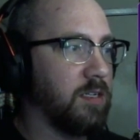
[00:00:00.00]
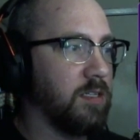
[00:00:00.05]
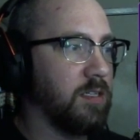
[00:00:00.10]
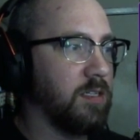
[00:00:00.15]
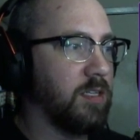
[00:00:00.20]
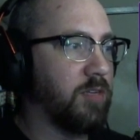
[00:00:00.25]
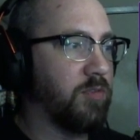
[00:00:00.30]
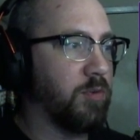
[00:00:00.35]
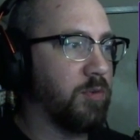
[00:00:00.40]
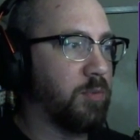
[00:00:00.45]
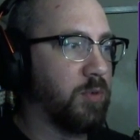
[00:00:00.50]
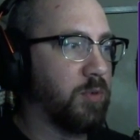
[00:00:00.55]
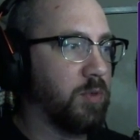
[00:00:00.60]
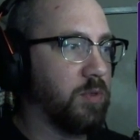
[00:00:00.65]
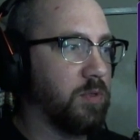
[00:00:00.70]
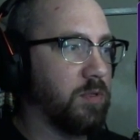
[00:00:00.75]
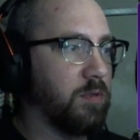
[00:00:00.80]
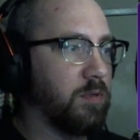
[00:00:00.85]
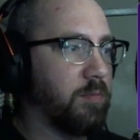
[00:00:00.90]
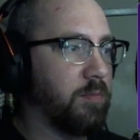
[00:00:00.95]

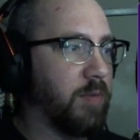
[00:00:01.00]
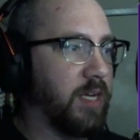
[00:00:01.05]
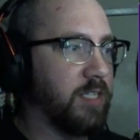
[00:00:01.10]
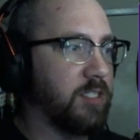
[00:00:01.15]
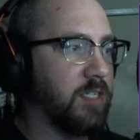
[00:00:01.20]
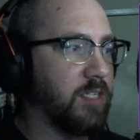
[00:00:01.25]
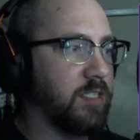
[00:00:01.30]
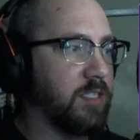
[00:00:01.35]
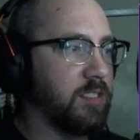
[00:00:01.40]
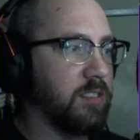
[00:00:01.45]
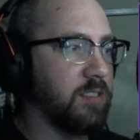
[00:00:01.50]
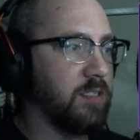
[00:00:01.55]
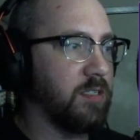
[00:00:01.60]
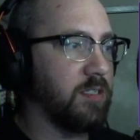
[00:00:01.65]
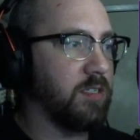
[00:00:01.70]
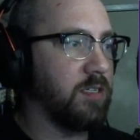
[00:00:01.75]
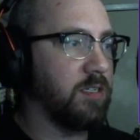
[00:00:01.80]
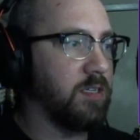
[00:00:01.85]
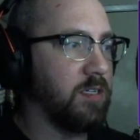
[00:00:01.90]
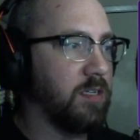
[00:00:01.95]
Liverpool,
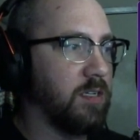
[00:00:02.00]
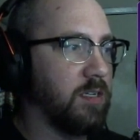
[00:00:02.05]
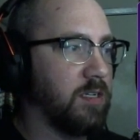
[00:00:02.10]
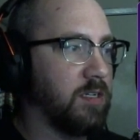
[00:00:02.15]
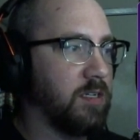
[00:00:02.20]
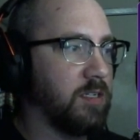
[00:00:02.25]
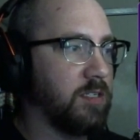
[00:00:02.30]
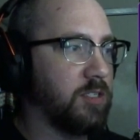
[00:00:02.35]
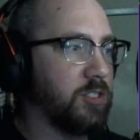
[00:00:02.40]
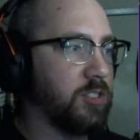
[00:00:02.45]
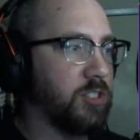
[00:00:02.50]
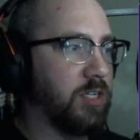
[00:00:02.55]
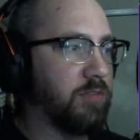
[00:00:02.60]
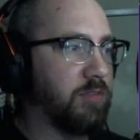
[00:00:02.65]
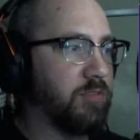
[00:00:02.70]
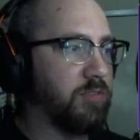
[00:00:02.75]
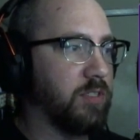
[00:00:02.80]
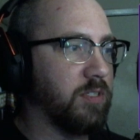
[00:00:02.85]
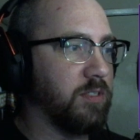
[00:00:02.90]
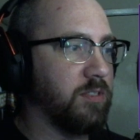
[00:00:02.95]
Manchester,
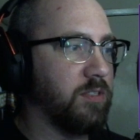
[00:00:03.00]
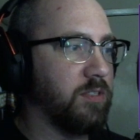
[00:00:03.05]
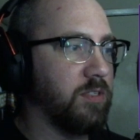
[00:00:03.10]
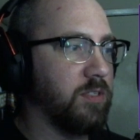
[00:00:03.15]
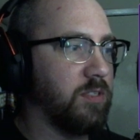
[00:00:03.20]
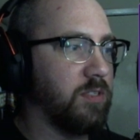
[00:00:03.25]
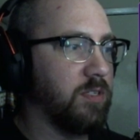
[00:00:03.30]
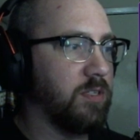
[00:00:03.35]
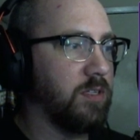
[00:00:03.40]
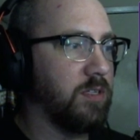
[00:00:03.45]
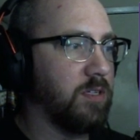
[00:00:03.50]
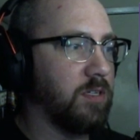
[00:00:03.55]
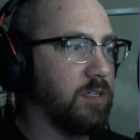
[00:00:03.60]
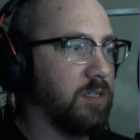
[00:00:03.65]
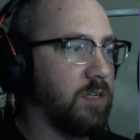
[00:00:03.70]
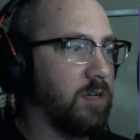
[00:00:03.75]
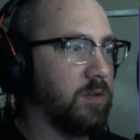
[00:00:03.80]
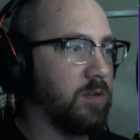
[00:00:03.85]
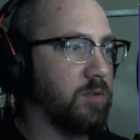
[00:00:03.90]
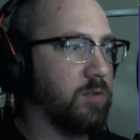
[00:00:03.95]
Sheffield.
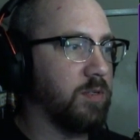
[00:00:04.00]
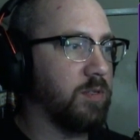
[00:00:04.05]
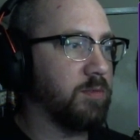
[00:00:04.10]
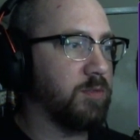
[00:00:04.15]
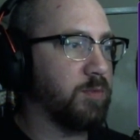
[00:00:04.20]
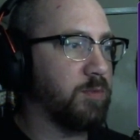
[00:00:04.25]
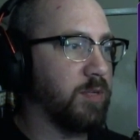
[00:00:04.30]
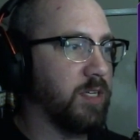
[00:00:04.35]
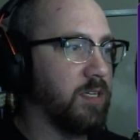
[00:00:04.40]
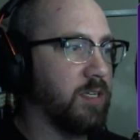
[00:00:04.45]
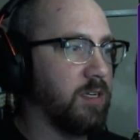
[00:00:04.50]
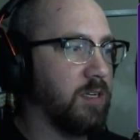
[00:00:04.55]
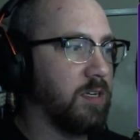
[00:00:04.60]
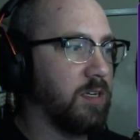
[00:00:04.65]
Oh, Grimsby.